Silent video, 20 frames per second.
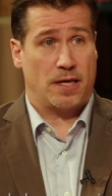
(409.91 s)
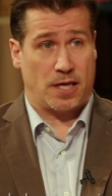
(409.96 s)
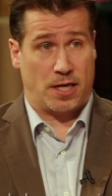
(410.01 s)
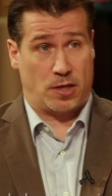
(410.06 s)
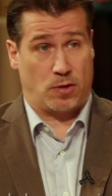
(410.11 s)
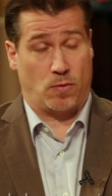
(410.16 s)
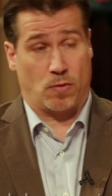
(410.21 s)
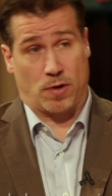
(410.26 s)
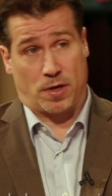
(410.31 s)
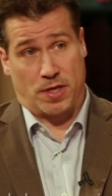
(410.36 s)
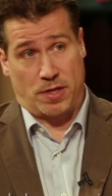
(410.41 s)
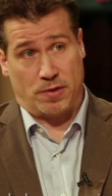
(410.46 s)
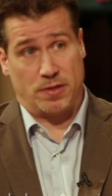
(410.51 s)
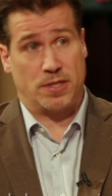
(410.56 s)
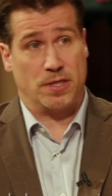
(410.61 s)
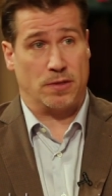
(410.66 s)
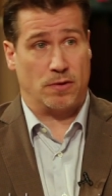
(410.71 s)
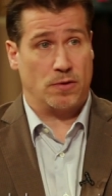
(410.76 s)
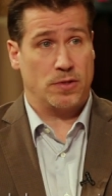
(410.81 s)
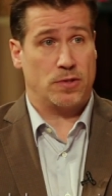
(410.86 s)
get to work
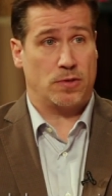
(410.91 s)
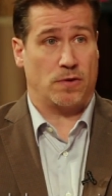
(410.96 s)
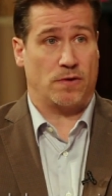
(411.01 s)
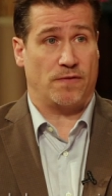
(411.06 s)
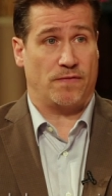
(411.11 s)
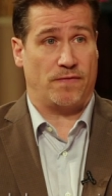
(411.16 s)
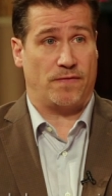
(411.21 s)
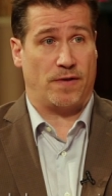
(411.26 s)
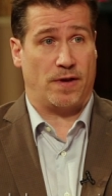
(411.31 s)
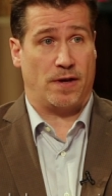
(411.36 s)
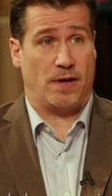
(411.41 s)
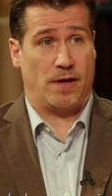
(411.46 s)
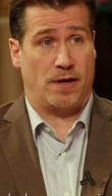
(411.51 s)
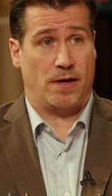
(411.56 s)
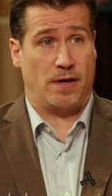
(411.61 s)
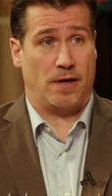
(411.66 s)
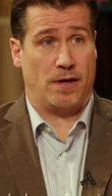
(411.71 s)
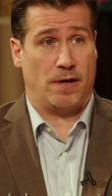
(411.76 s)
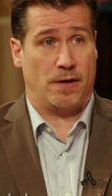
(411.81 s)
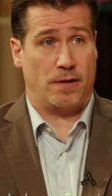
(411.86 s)
using those sort of uh,
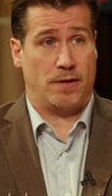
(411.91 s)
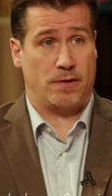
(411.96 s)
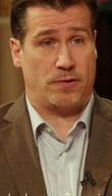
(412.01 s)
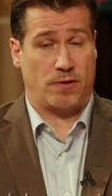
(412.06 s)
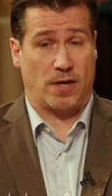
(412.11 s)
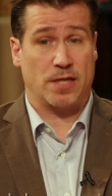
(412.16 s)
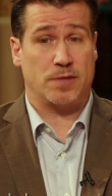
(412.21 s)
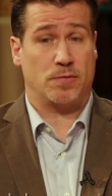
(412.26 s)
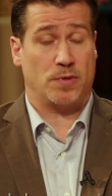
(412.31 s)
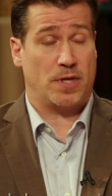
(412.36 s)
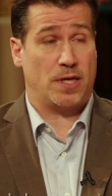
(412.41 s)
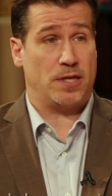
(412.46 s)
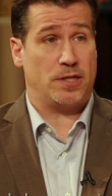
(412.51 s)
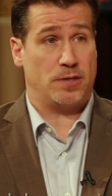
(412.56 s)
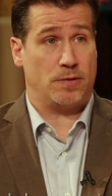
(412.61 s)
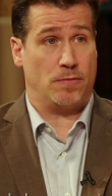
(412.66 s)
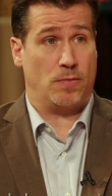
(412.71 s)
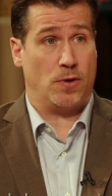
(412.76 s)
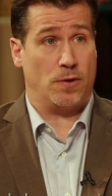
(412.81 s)
uh, transportation